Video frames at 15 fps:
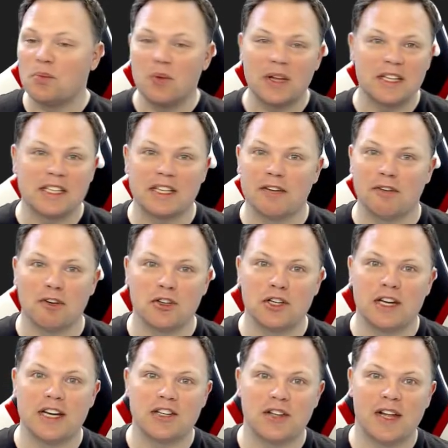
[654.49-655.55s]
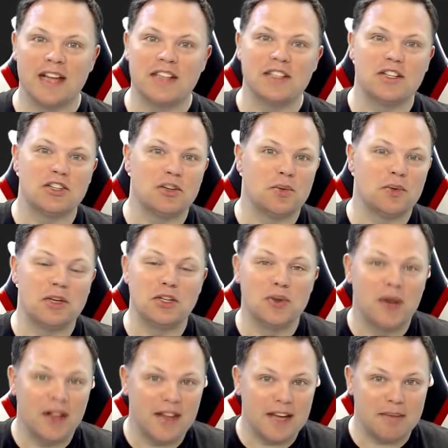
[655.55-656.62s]
when this thing first initializes, should we
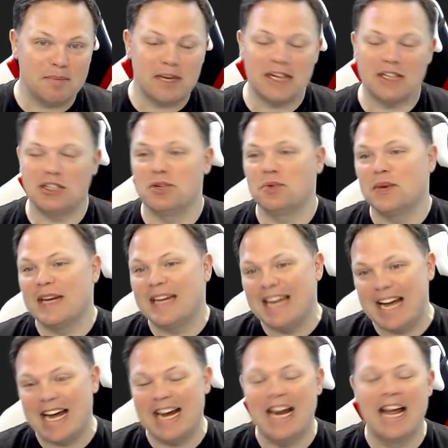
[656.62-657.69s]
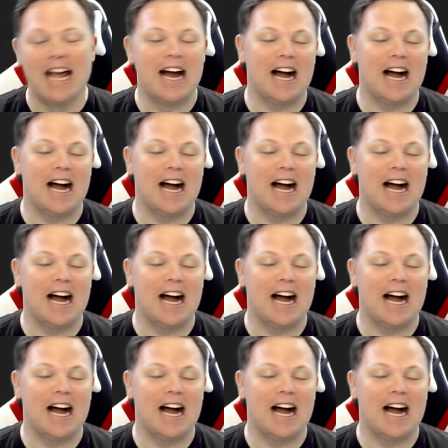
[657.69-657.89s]
do all the updates? Should we not?